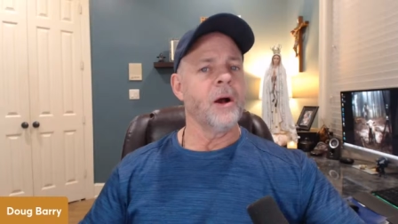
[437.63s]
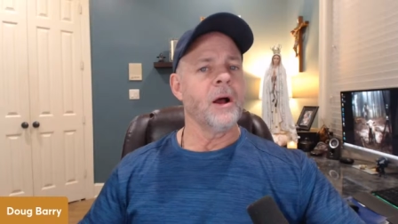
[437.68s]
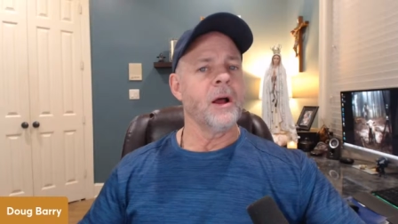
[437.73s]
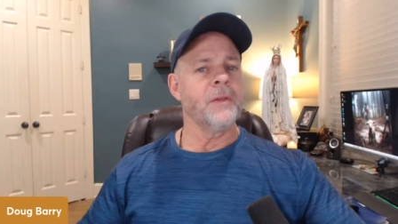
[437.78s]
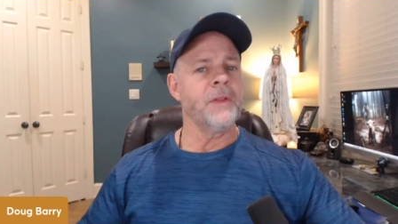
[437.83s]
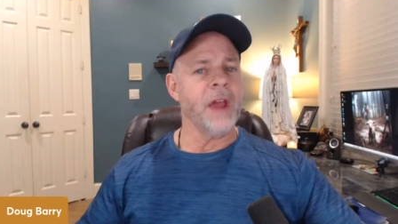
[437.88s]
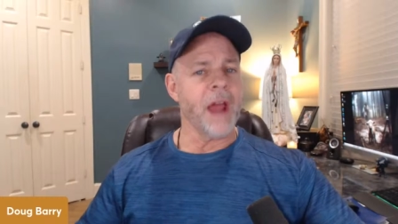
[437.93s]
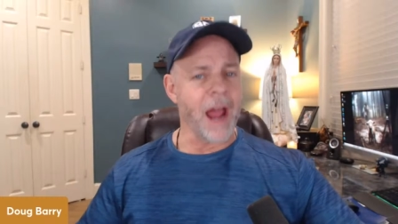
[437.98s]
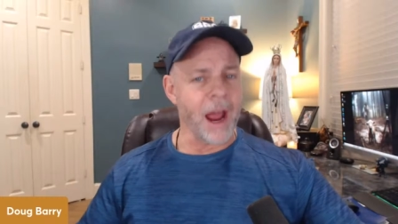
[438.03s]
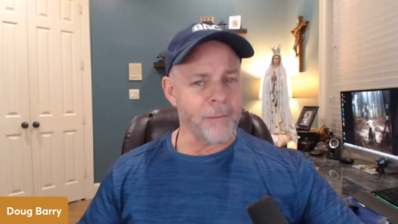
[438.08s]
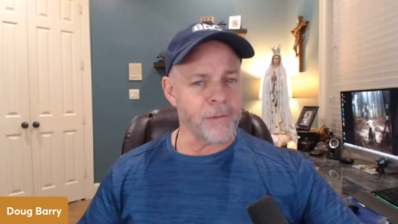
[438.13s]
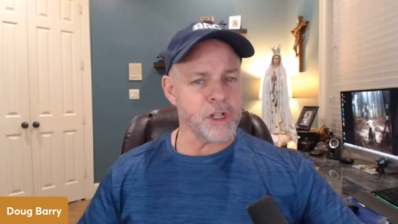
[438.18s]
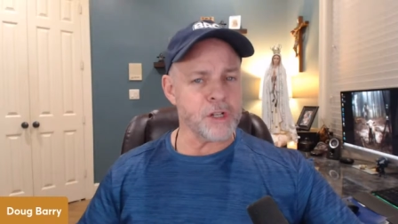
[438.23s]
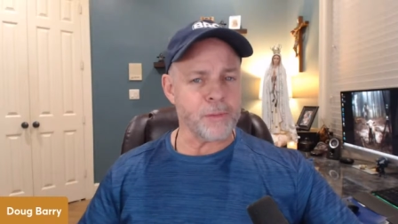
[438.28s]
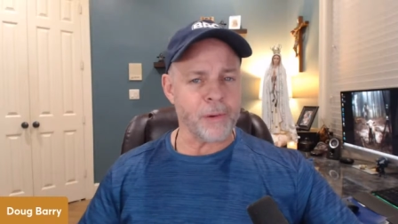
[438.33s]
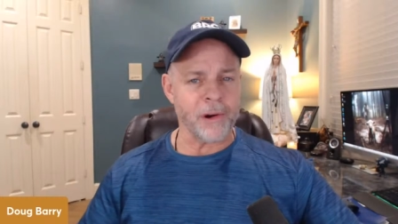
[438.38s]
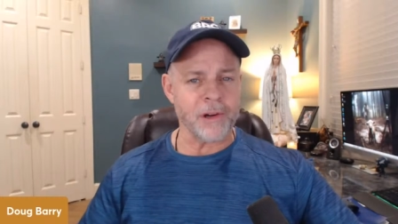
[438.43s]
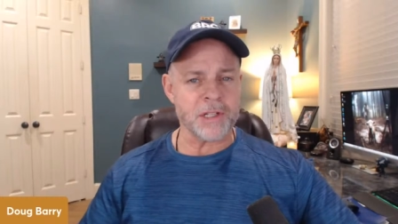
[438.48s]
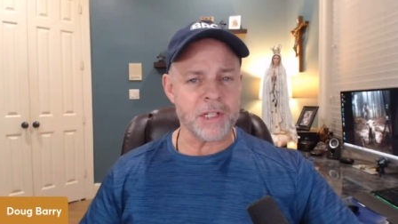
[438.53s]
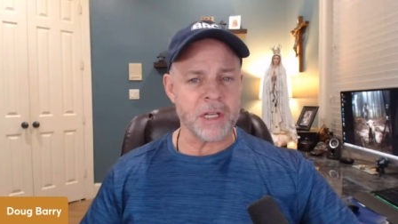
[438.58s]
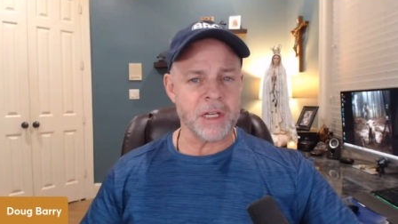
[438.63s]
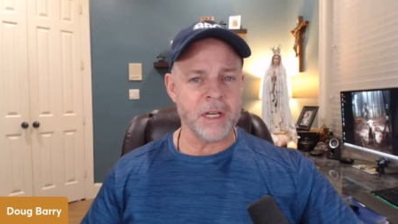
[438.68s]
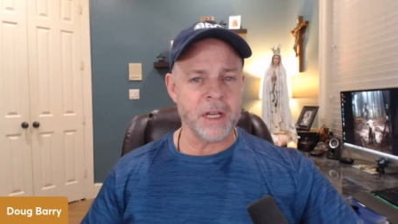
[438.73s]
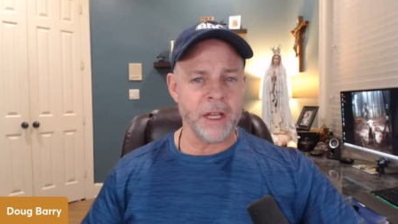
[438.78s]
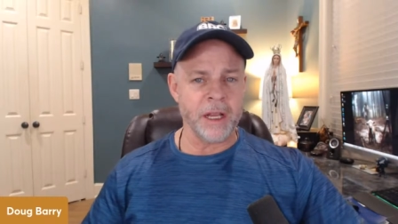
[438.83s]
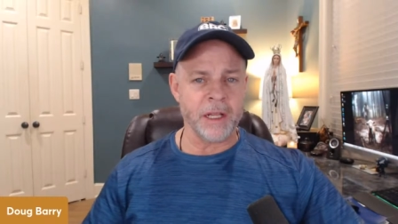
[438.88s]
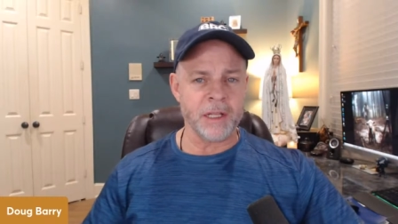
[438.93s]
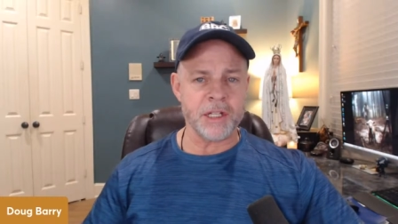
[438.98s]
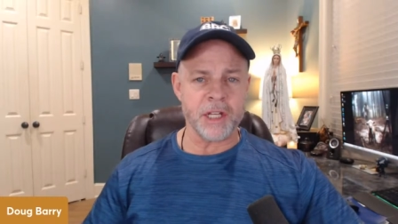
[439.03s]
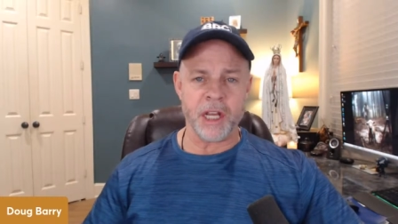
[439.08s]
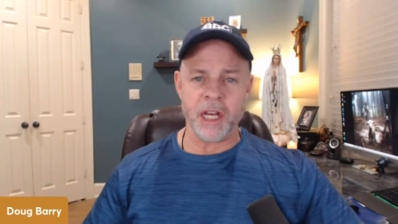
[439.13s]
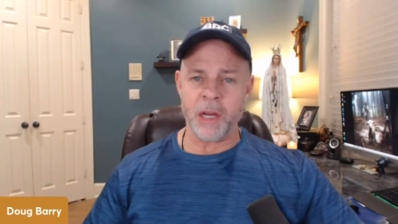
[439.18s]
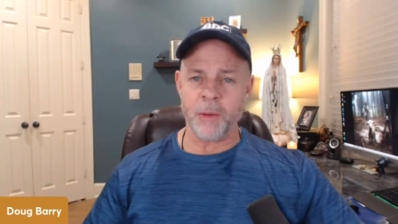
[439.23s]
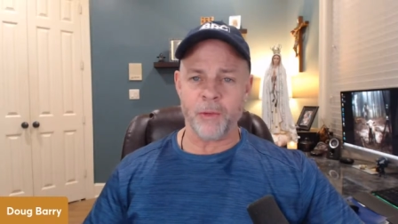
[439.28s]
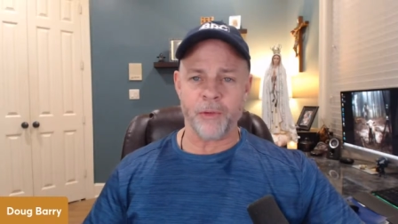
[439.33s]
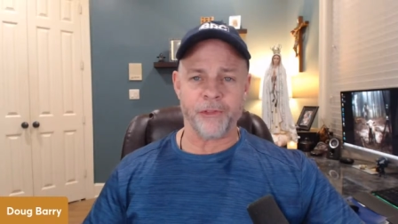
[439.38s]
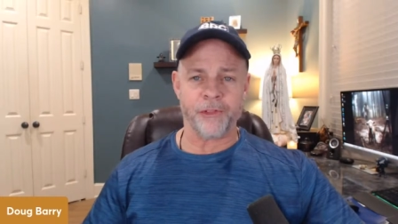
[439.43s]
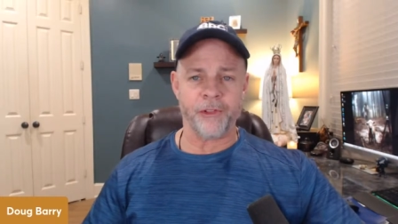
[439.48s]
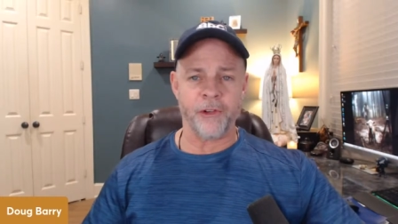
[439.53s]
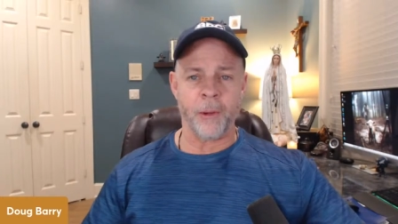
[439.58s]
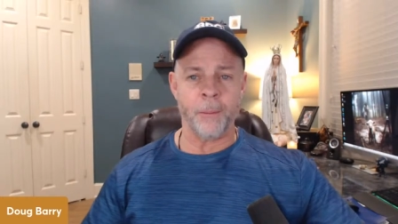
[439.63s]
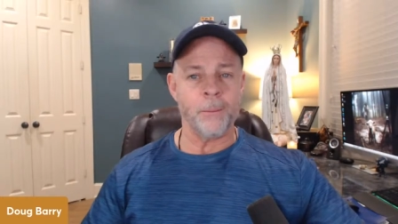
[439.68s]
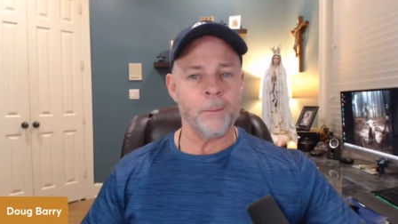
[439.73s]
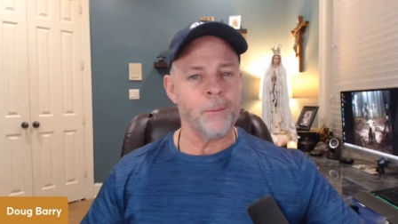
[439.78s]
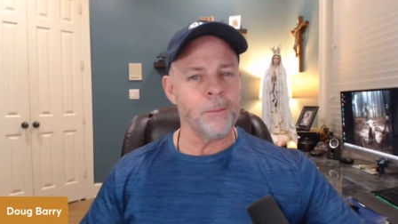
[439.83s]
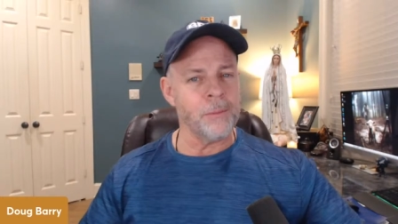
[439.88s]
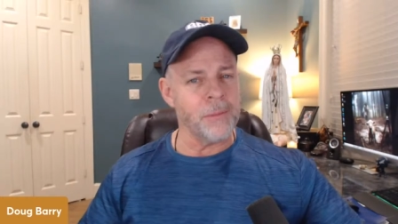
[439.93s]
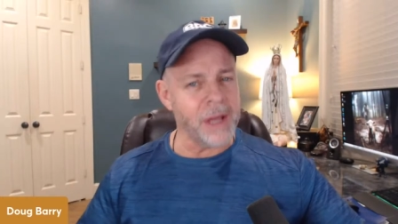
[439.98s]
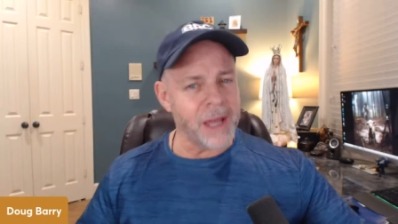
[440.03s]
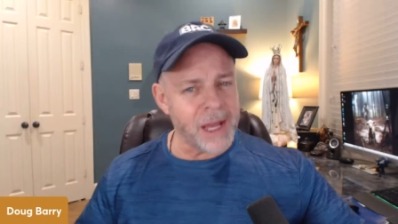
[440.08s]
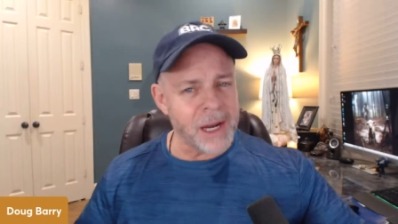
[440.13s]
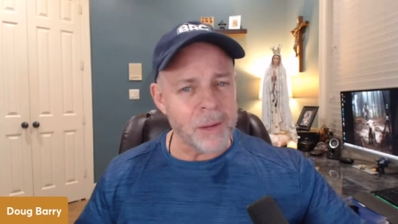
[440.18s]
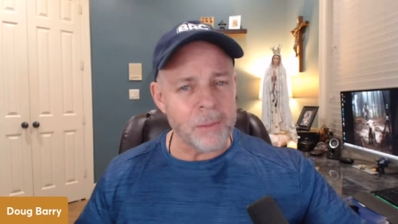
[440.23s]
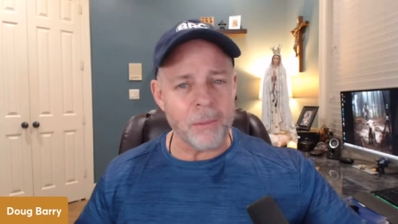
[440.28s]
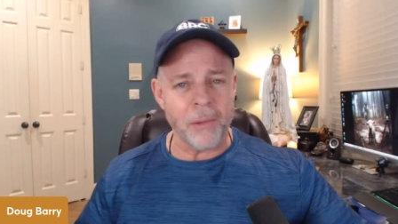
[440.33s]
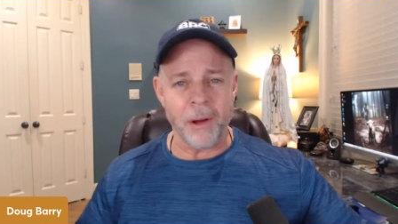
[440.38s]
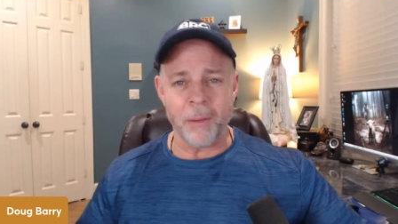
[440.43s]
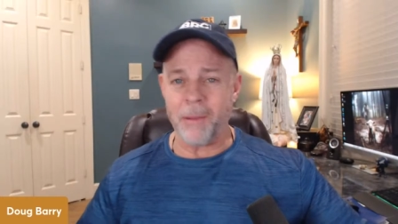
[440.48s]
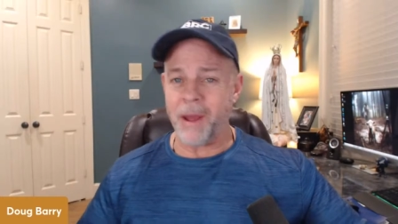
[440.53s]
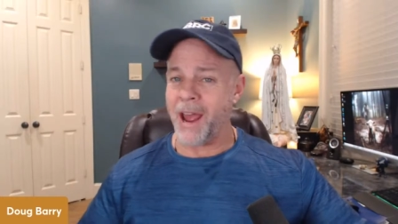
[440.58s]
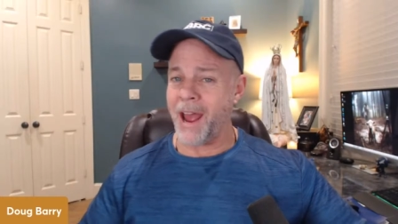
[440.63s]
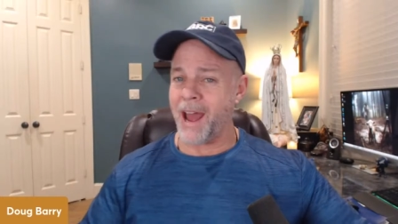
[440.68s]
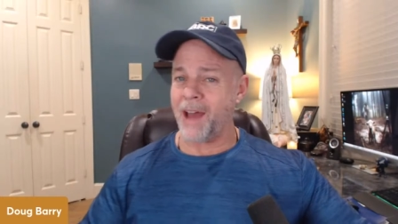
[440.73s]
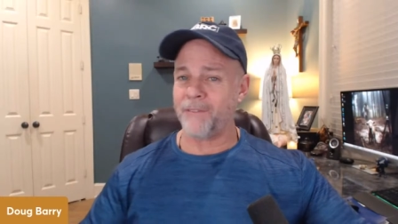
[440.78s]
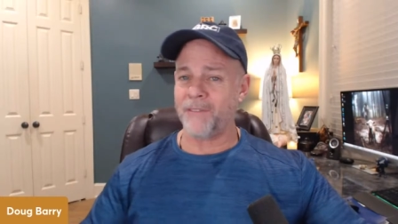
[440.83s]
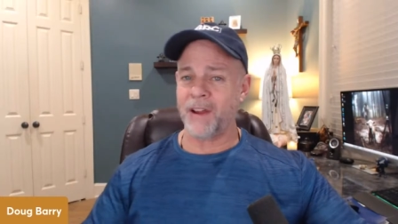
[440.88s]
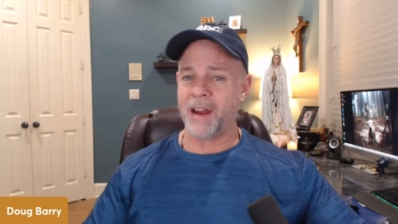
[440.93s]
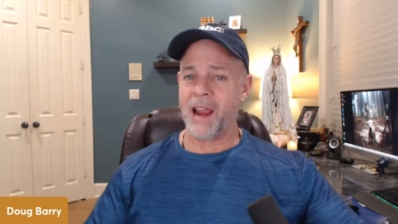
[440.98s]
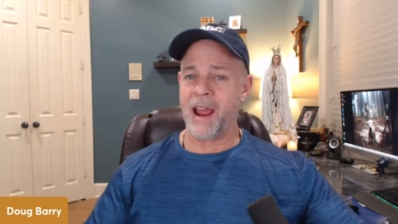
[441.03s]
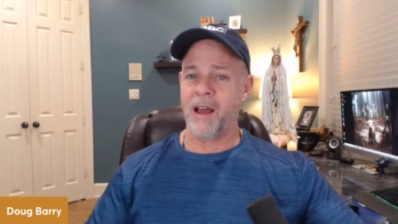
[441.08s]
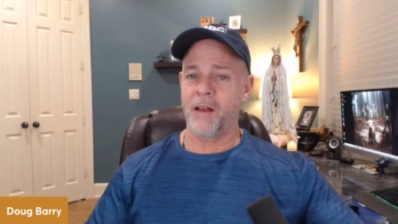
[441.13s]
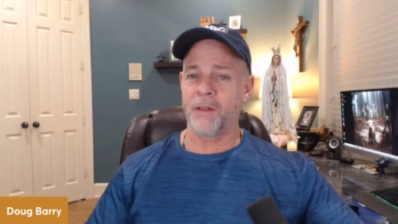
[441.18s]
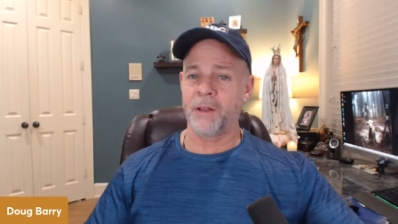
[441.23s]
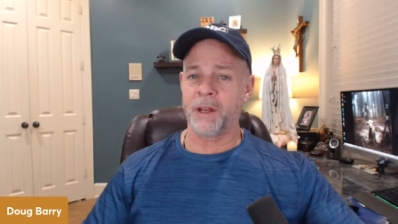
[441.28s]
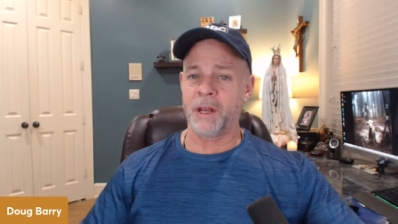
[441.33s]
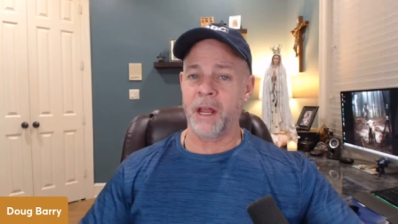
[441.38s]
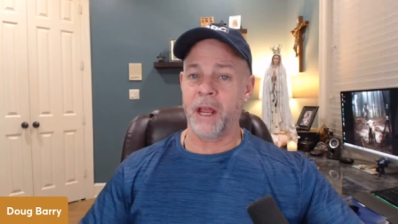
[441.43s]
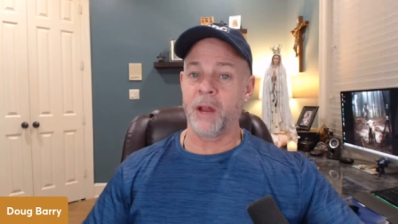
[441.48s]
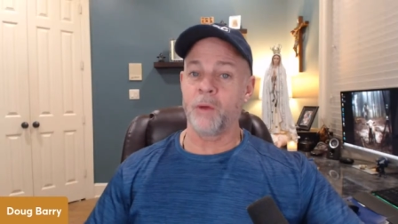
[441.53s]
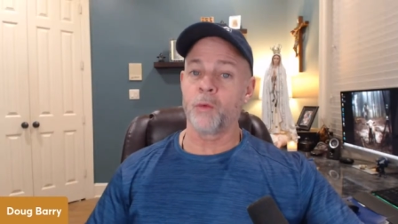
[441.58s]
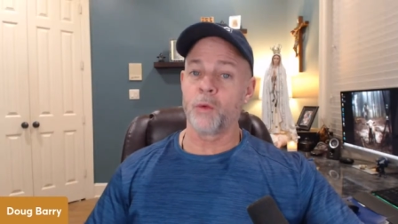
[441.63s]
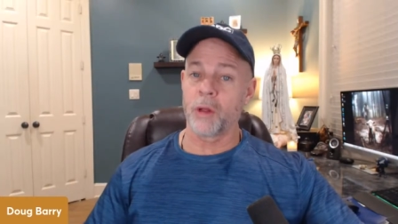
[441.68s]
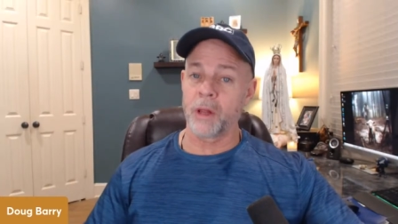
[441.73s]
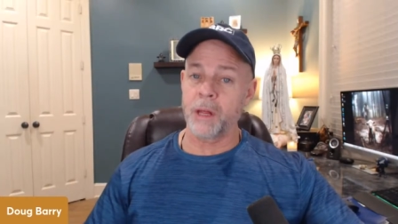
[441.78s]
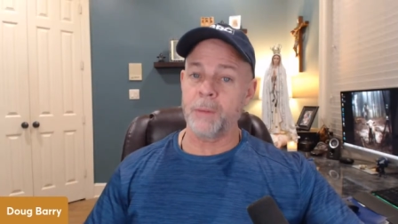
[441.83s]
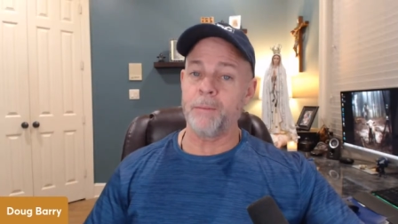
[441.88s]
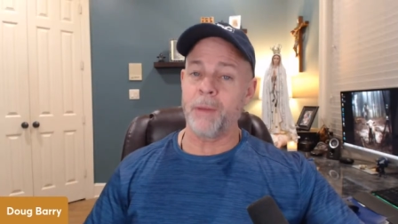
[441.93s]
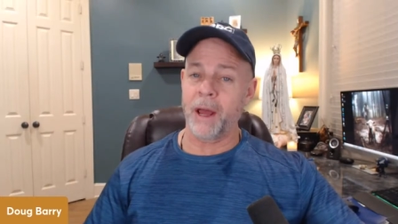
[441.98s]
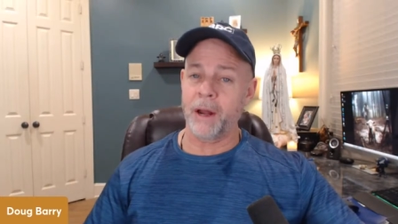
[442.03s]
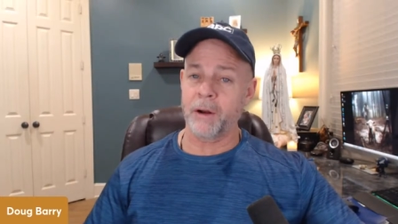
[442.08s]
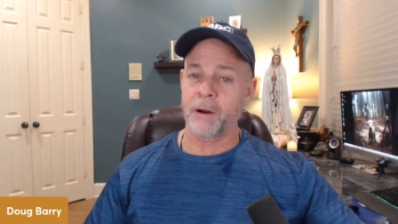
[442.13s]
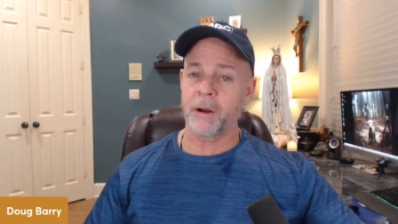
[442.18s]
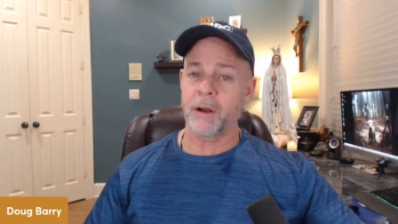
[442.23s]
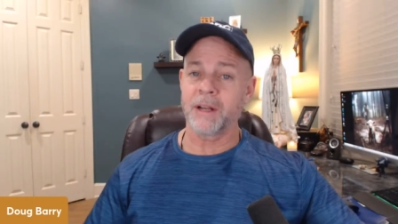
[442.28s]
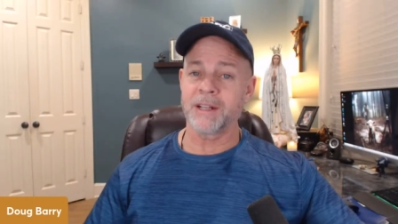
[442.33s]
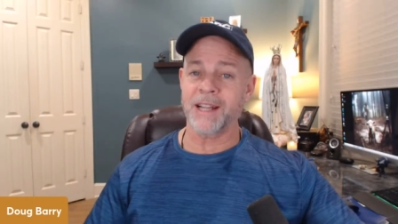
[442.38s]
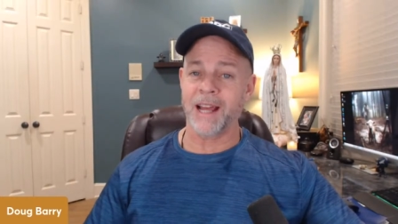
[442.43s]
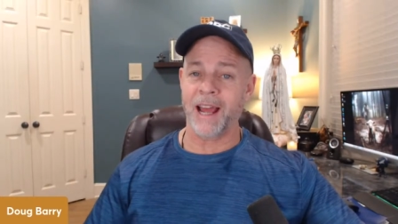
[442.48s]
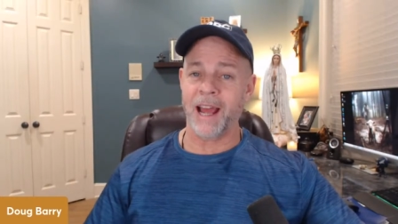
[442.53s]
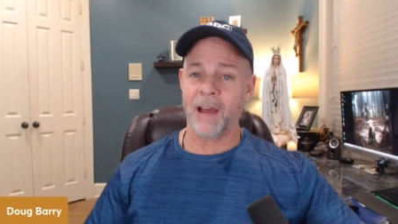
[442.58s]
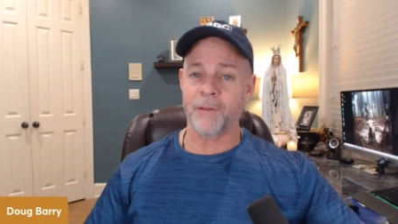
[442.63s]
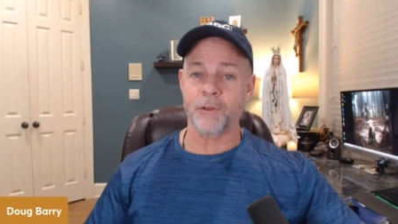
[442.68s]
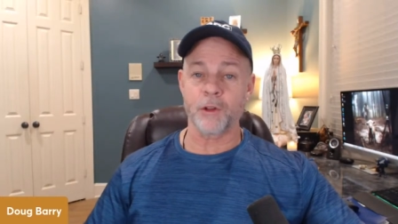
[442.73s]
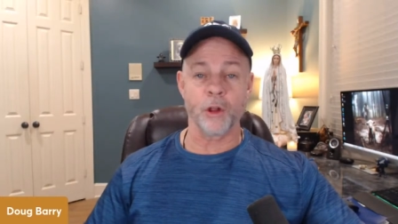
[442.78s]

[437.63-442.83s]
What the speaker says: The average person needs anywhere from minimum half a gallon and really better to have